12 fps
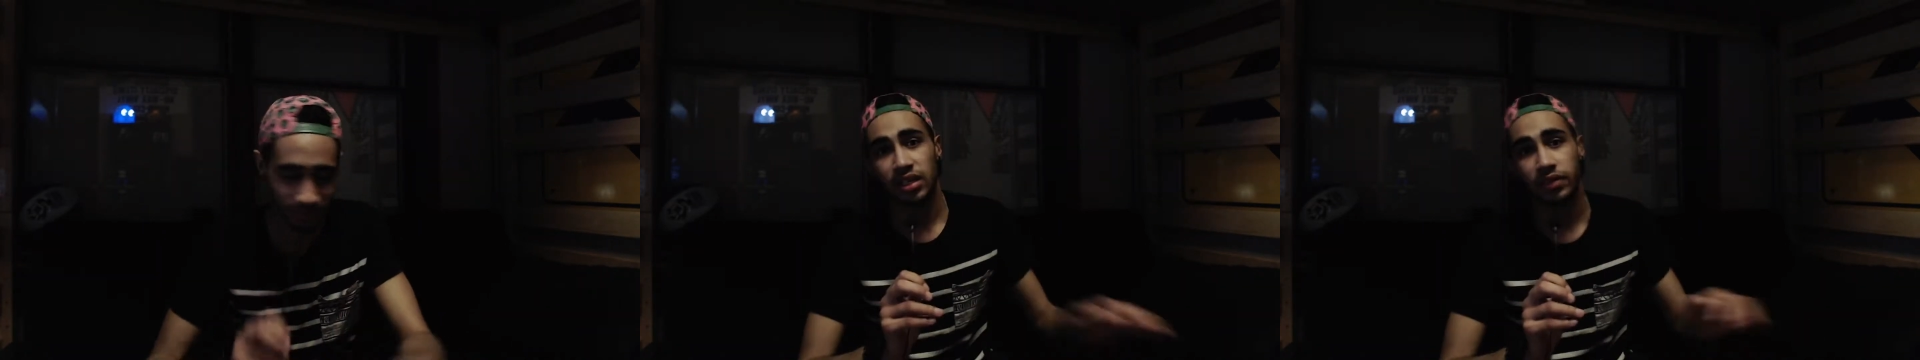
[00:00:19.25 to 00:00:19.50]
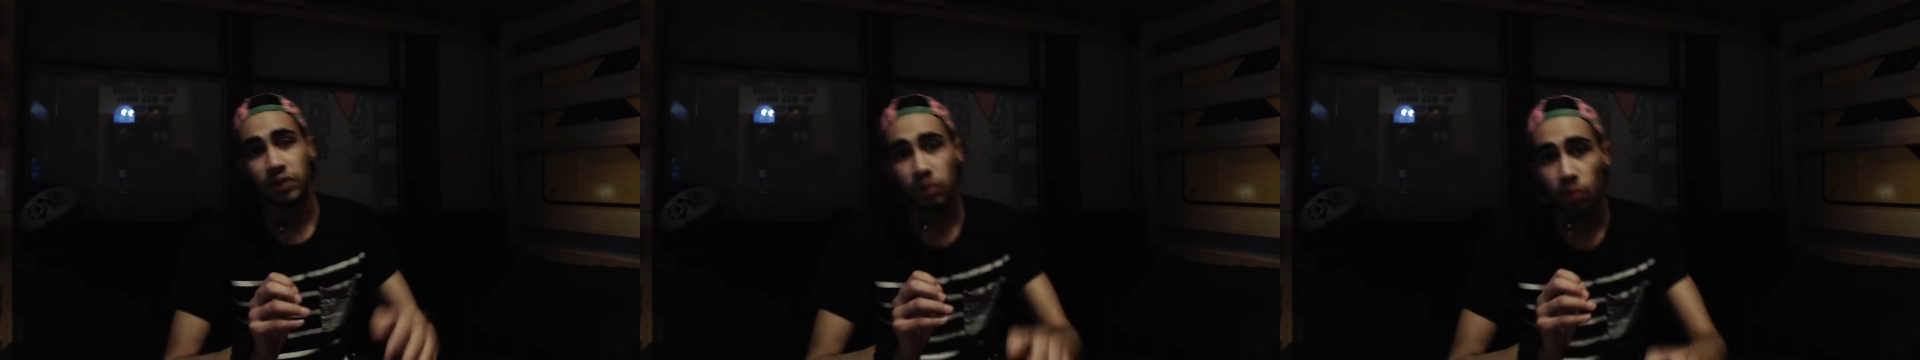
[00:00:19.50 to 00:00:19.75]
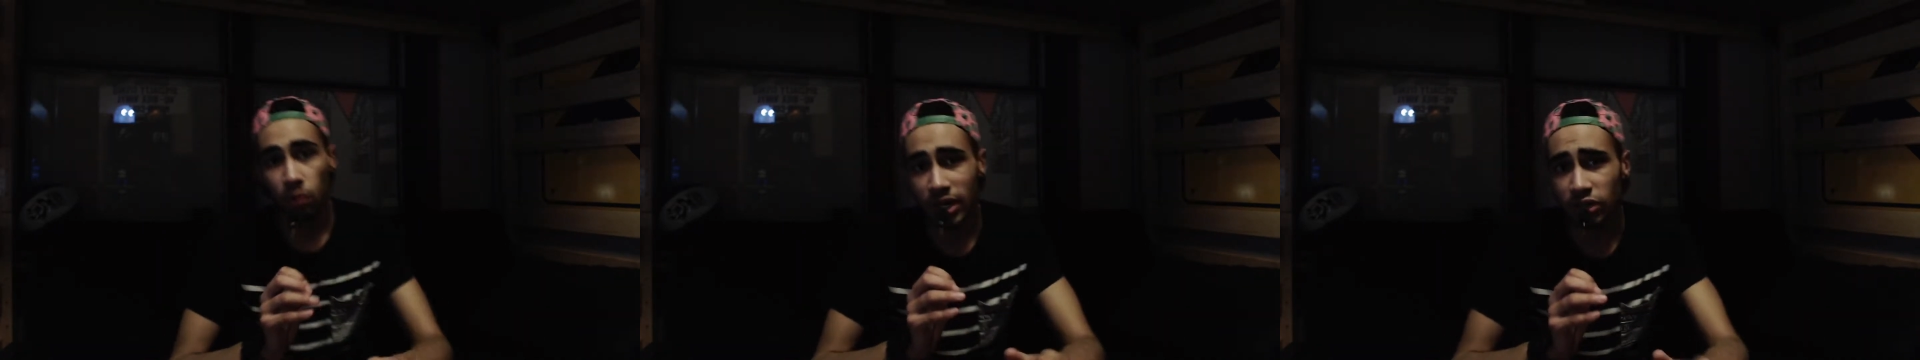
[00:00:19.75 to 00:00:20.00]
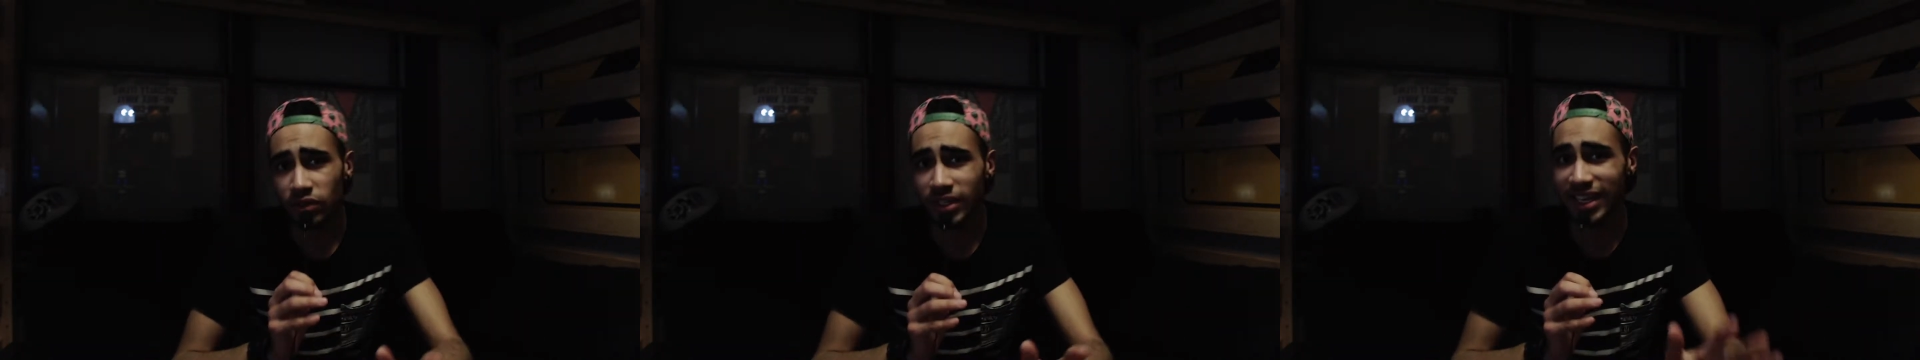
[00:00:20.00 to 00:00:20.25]
If you're
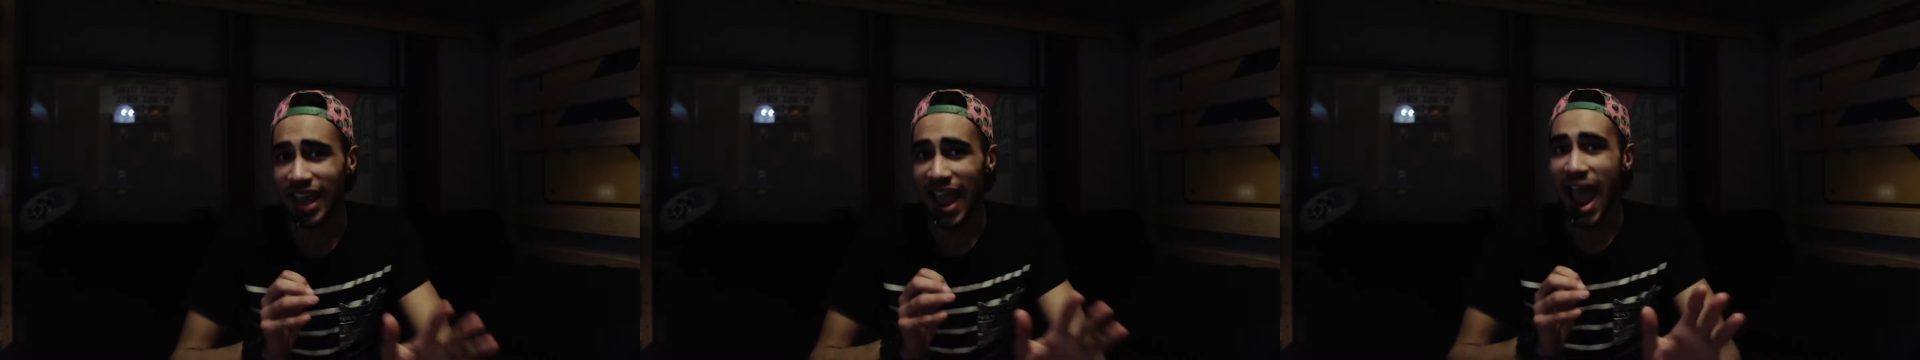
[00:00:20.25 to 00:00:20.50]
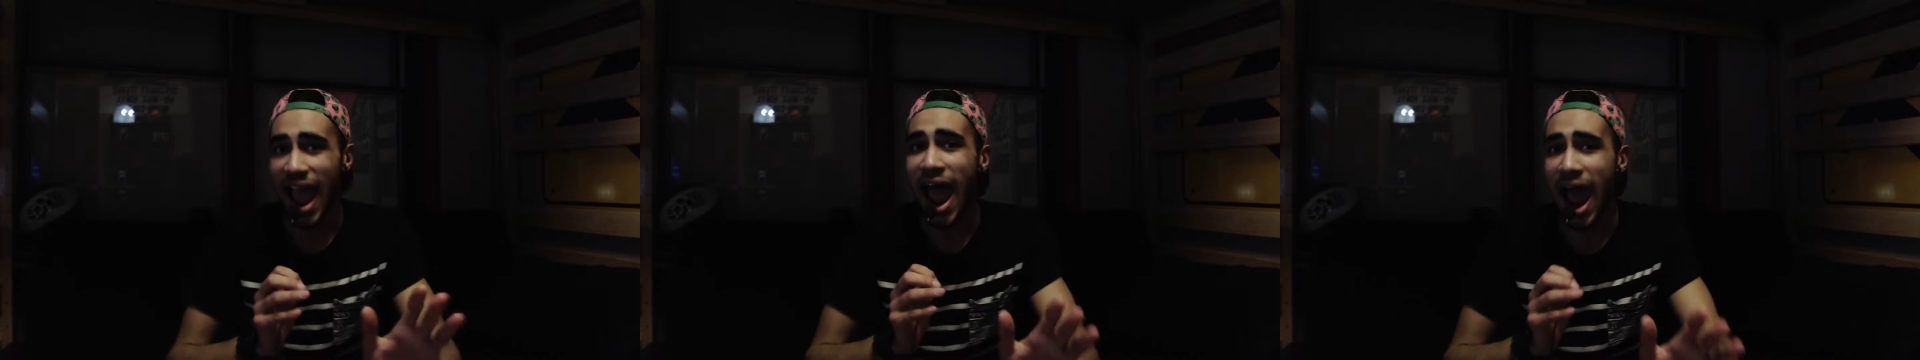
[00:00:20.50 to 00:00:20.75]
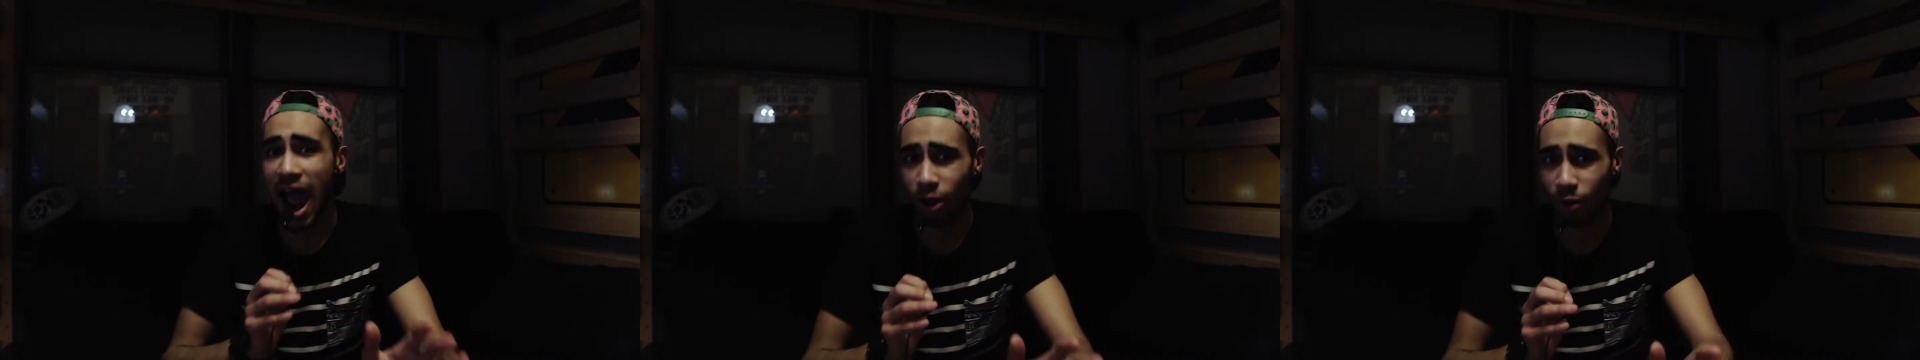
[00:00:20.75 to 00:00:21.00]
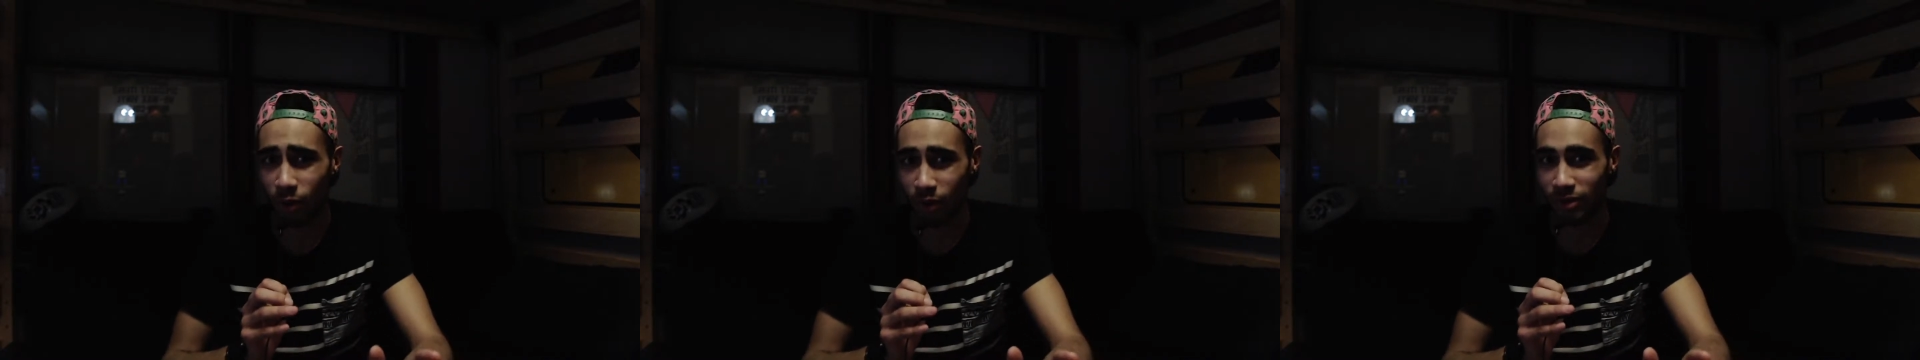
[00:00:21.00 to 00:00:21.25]
wondering
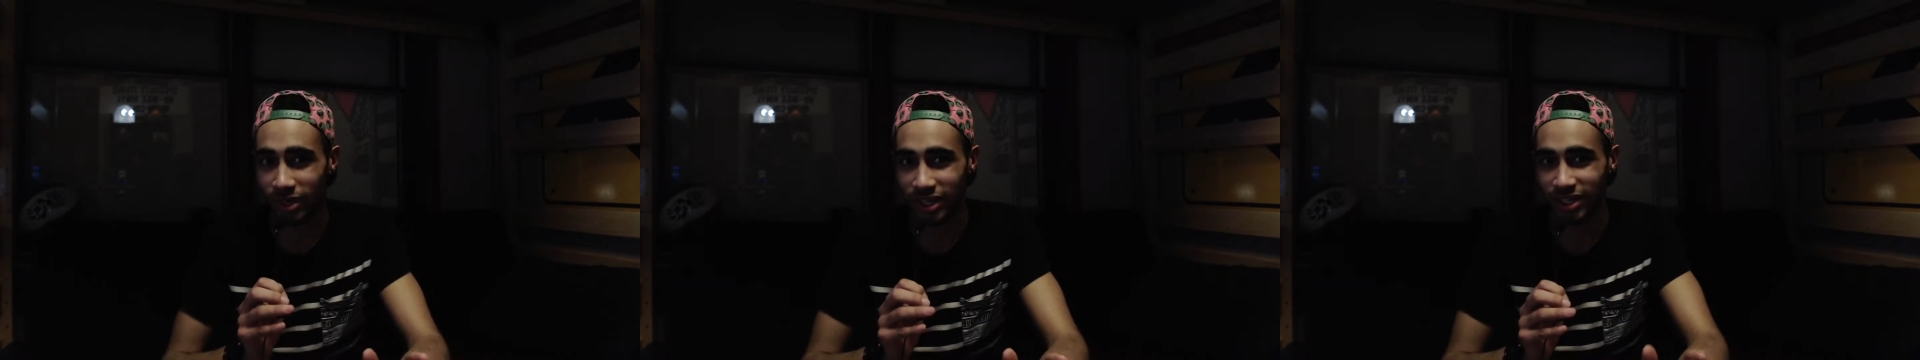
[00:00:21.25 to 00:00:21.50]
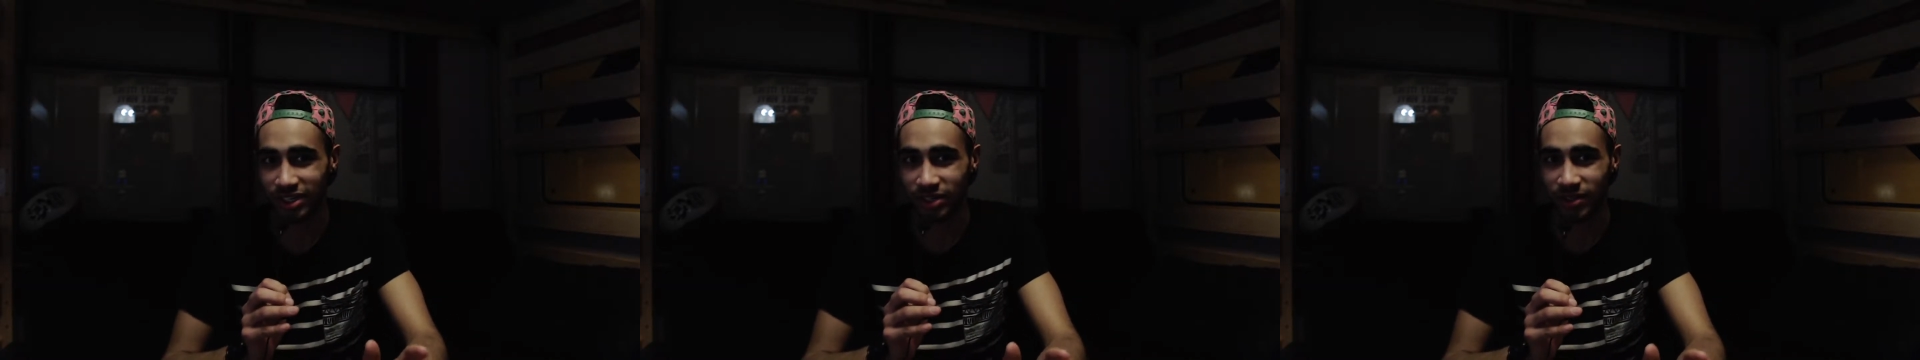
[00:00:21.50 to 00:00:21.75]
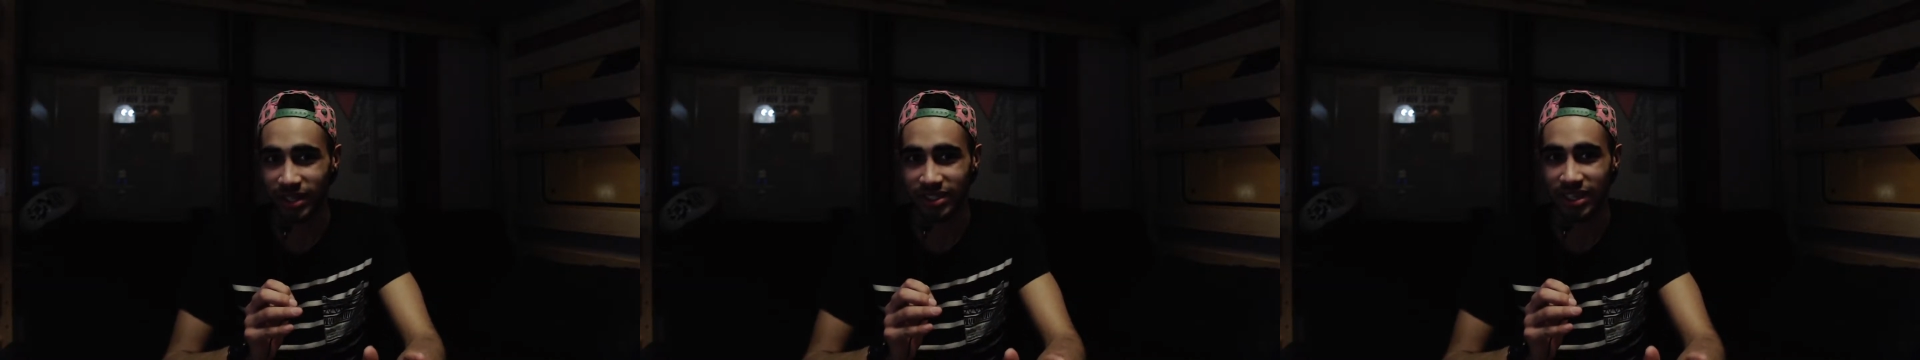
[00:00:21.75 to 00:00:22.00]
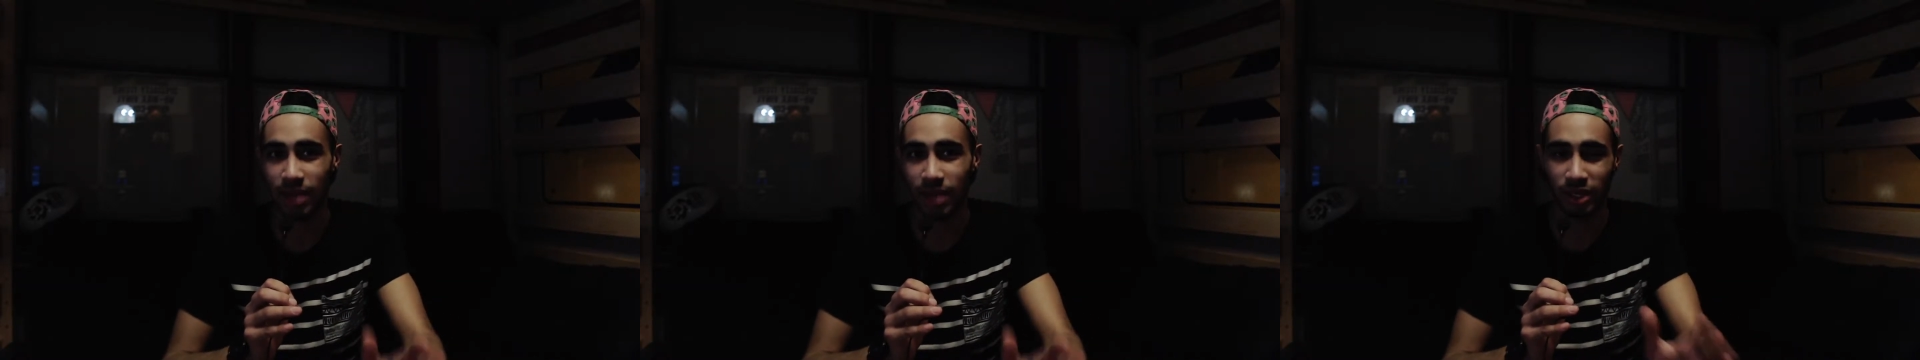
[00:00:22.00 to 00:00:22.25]
how we're gonna do this,
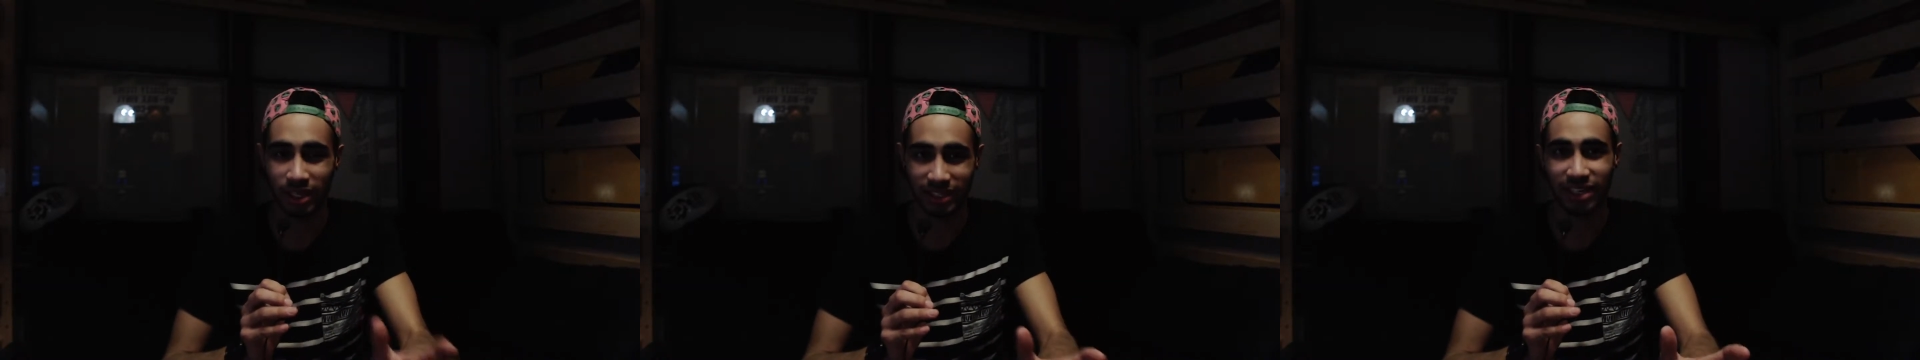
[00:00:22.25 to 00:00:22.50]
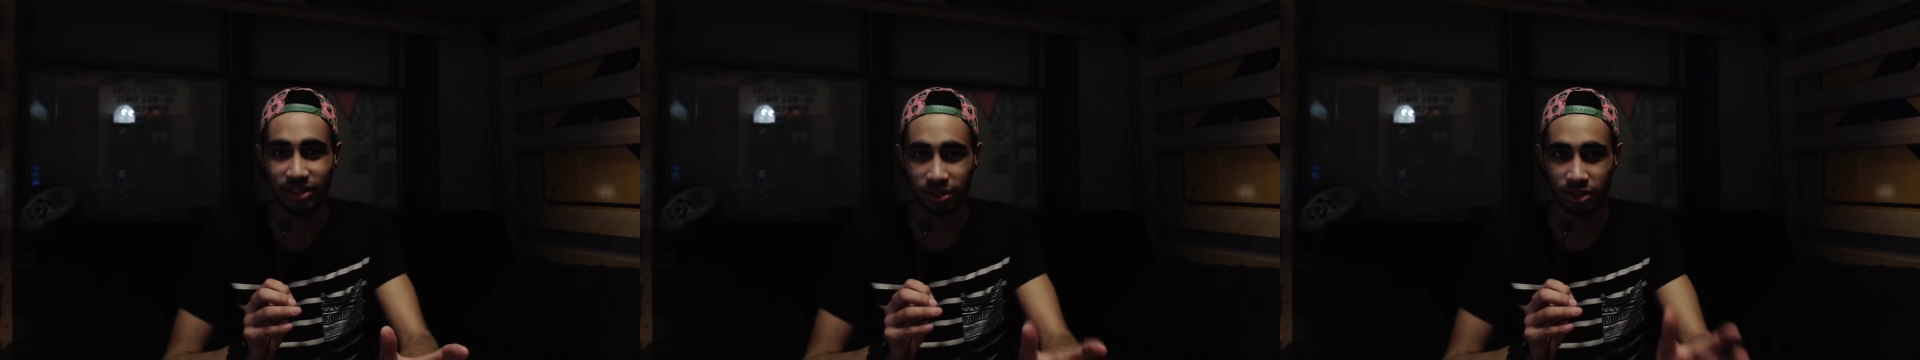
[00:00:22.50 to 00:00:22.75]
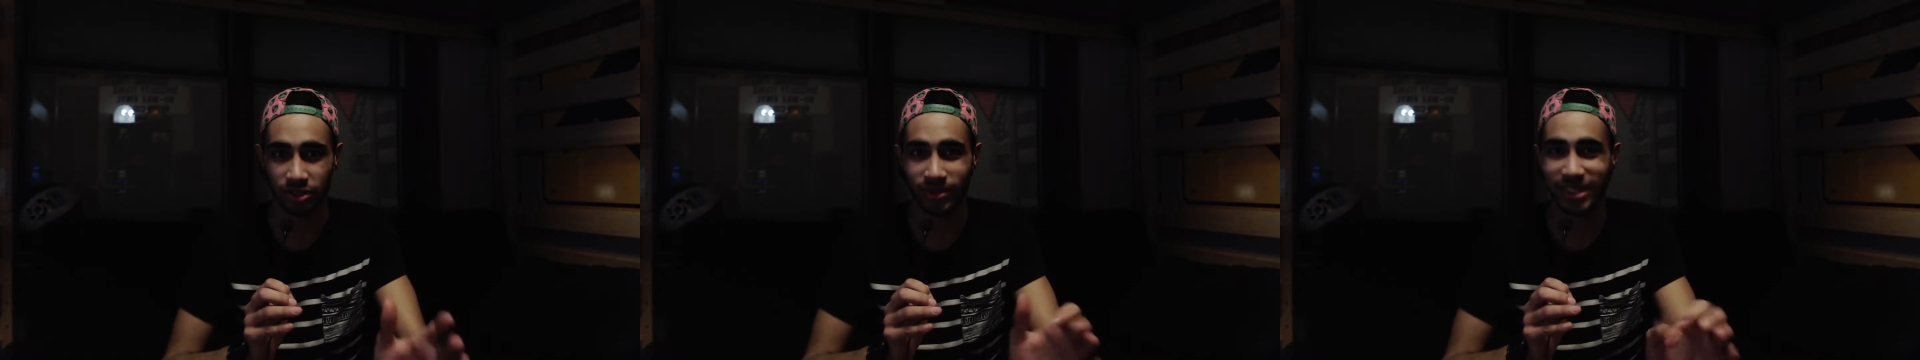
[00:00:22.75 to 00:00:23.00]
I'm gonna tell you.